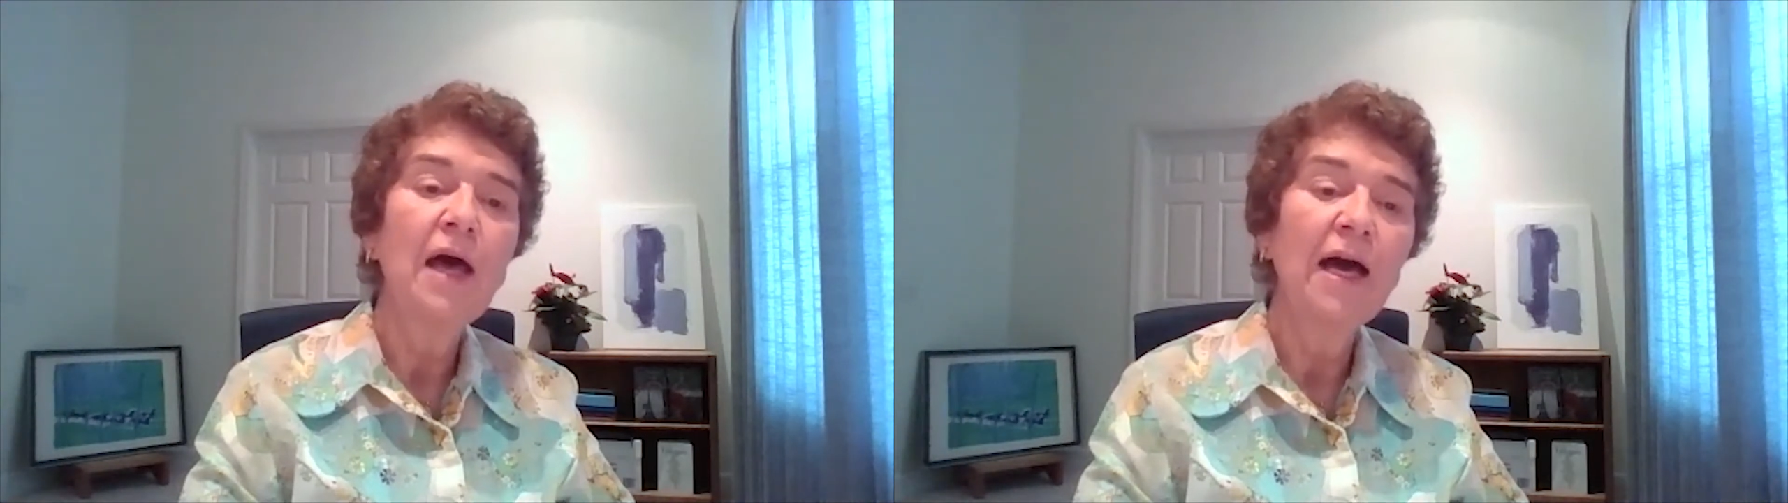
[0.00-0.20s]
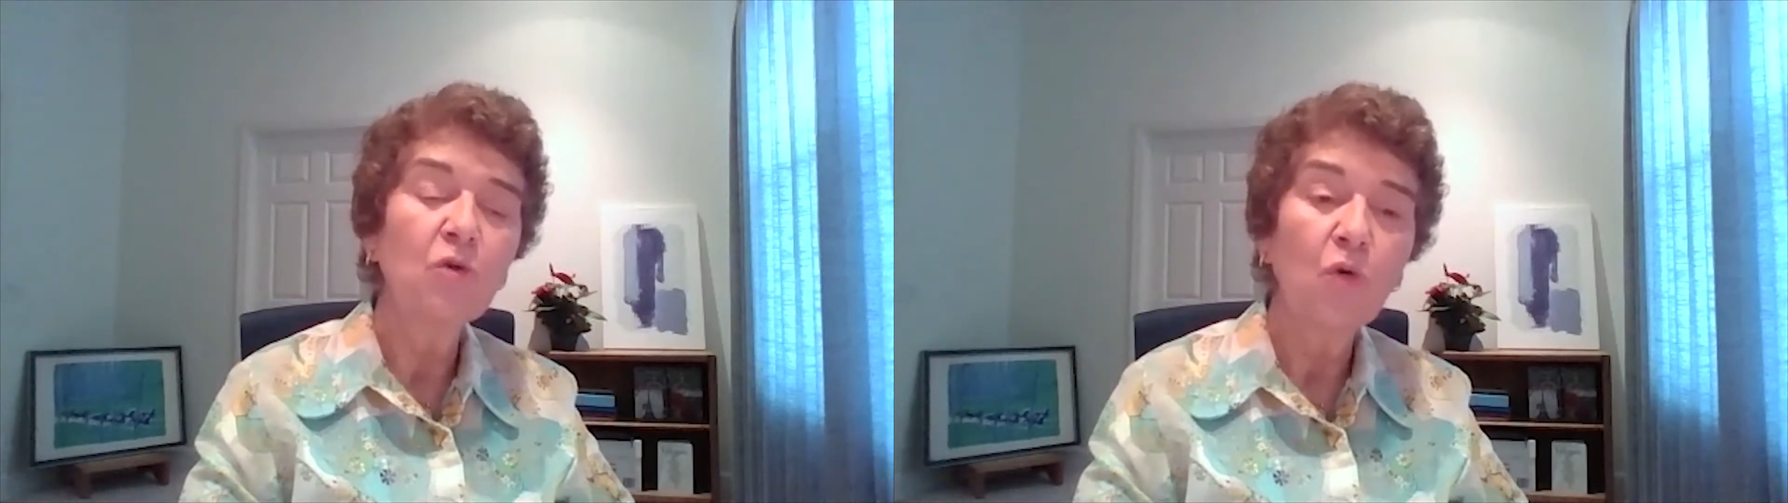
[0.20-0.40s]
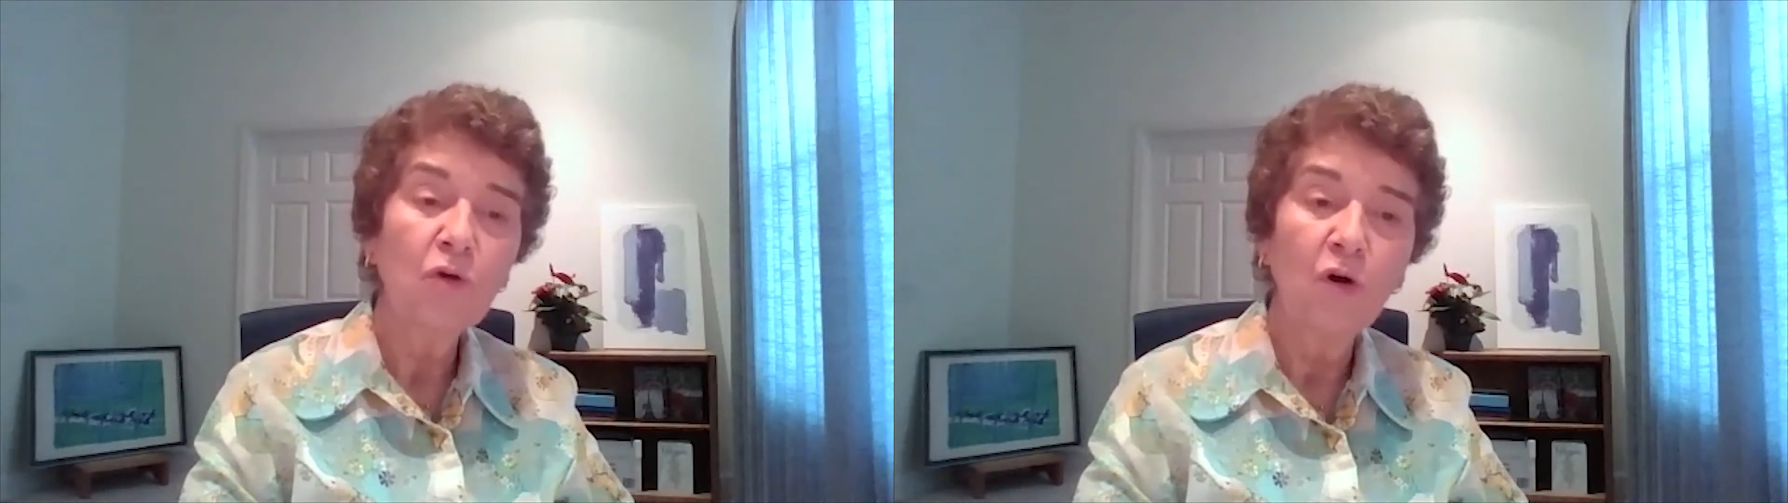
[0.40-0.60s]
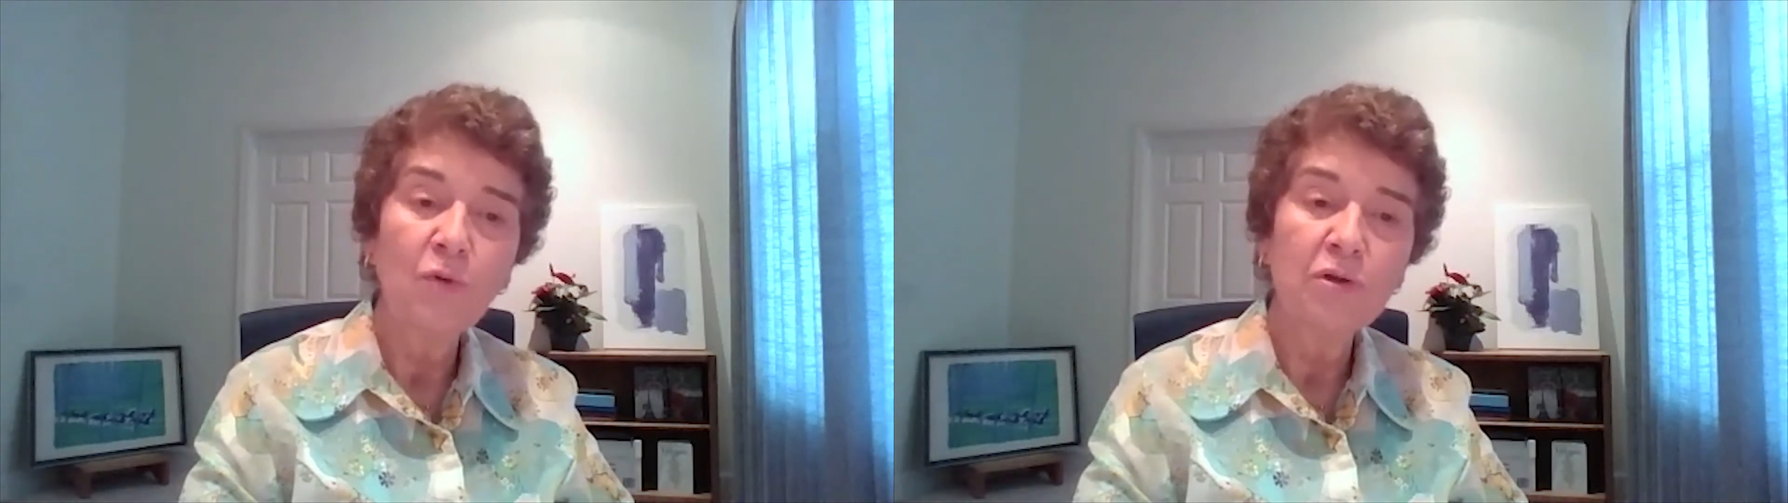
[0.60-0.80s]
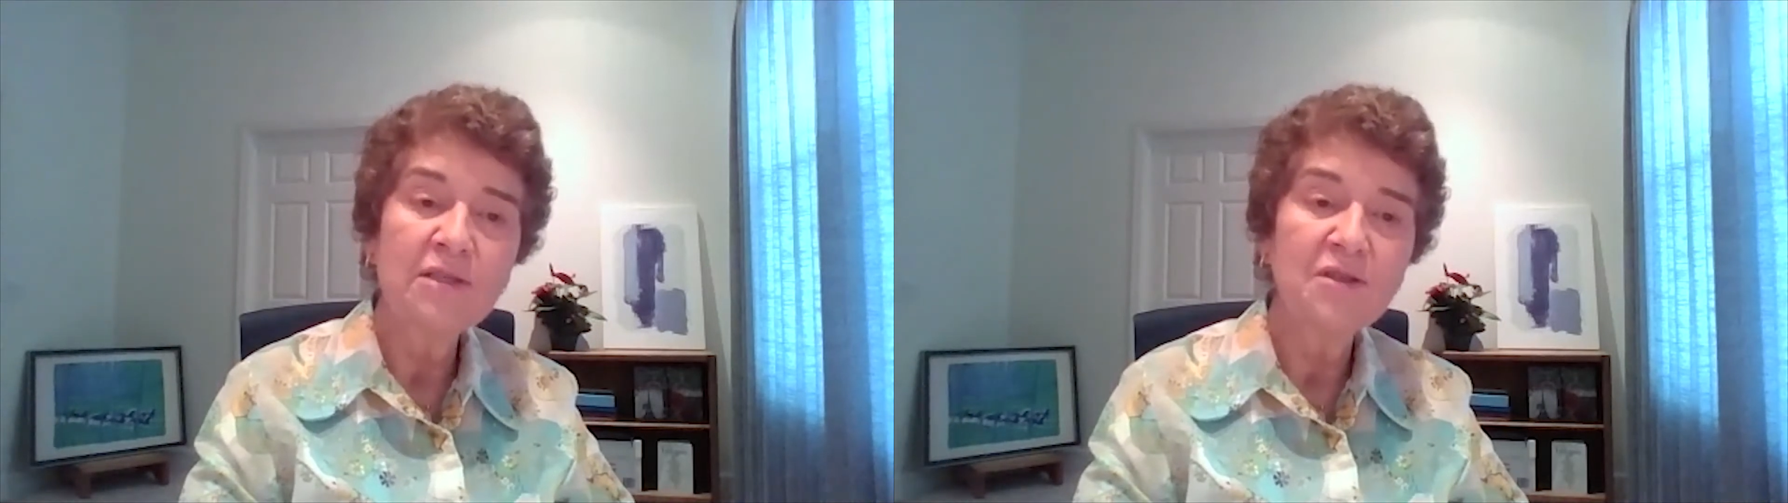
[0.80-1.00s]
and growth
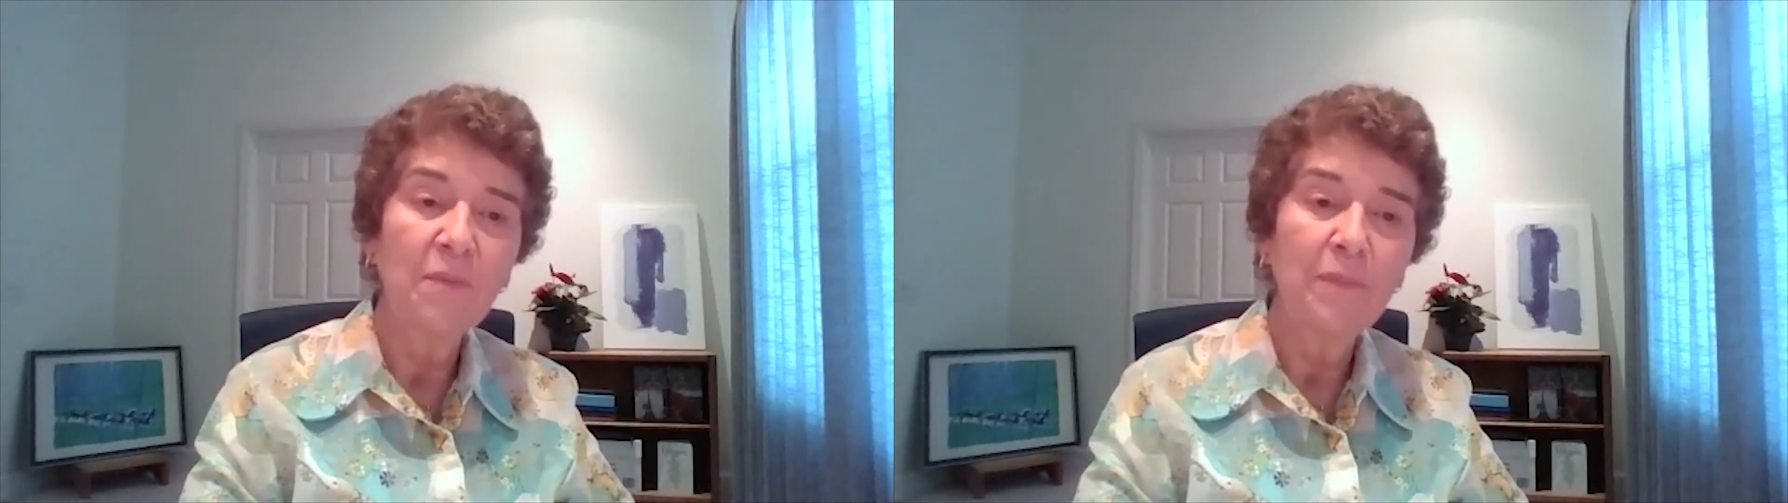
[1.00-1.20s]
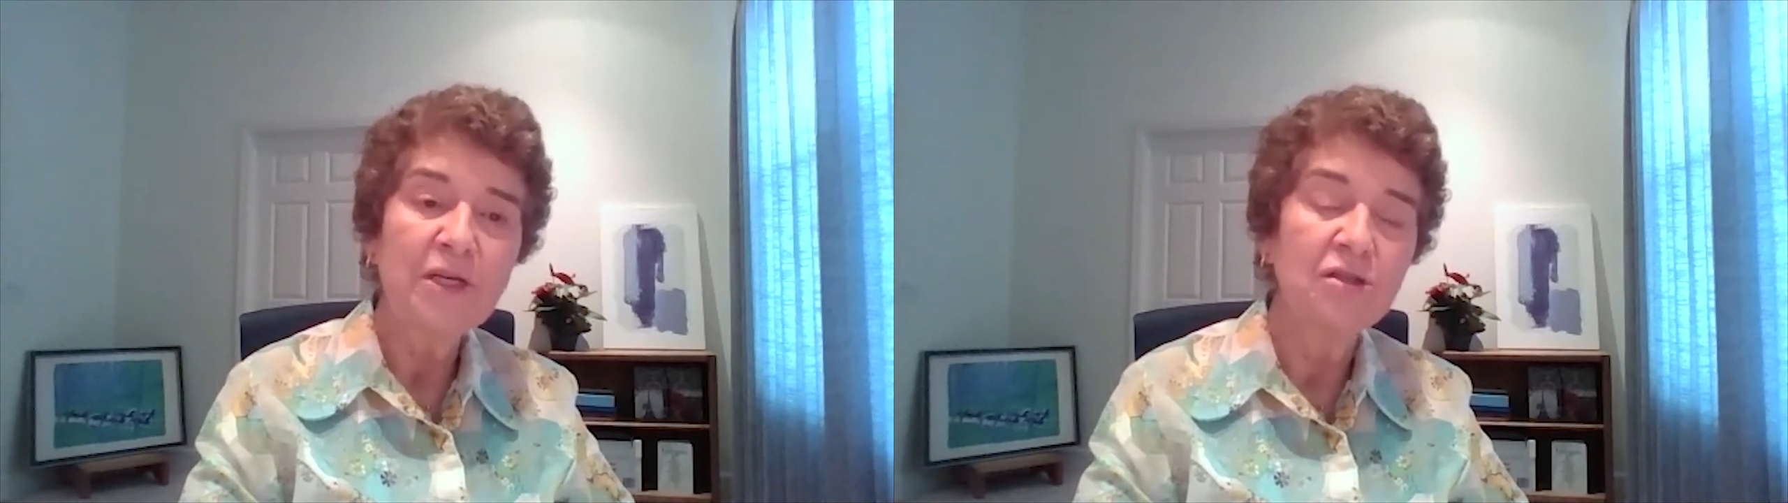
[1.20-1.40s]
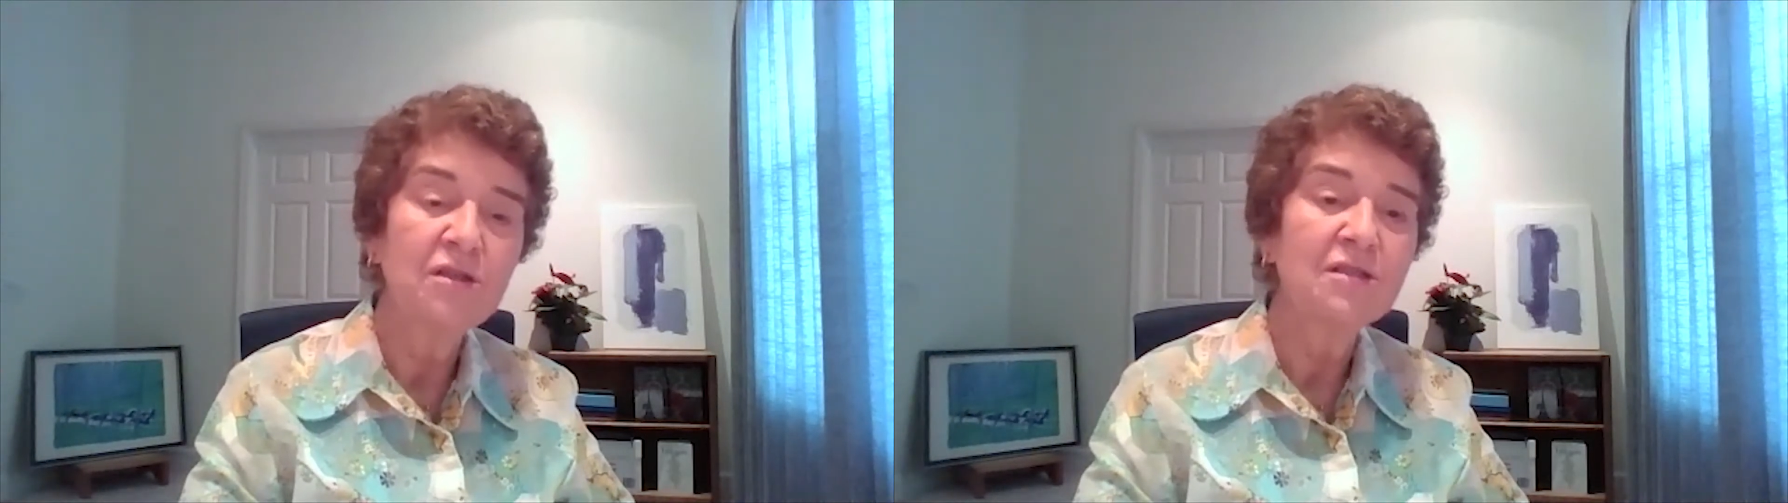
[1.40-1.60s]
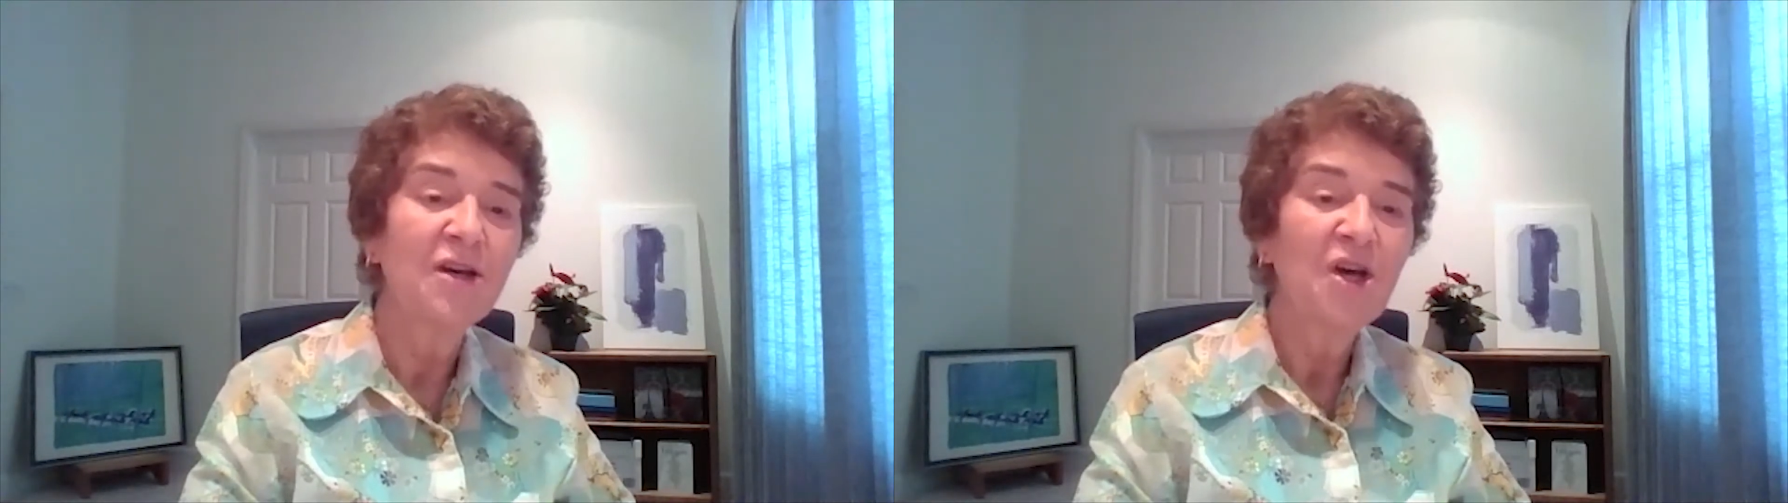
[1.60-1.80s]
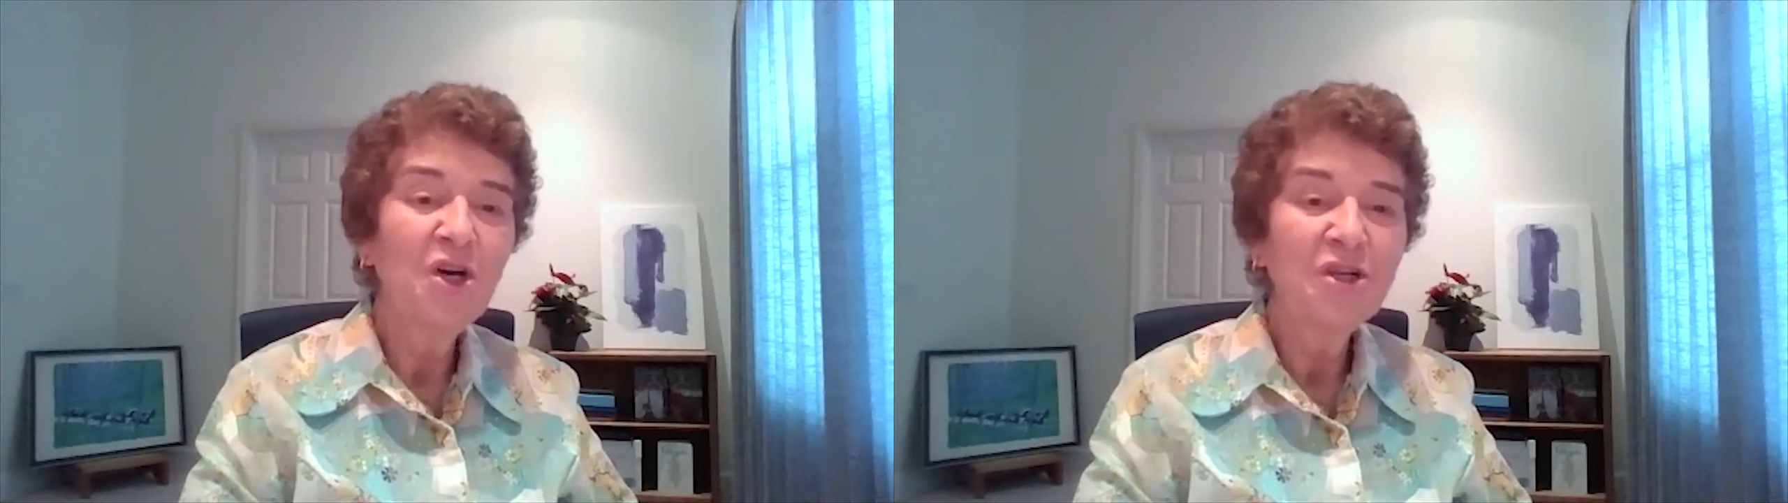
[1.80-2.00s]
hormone in some patients.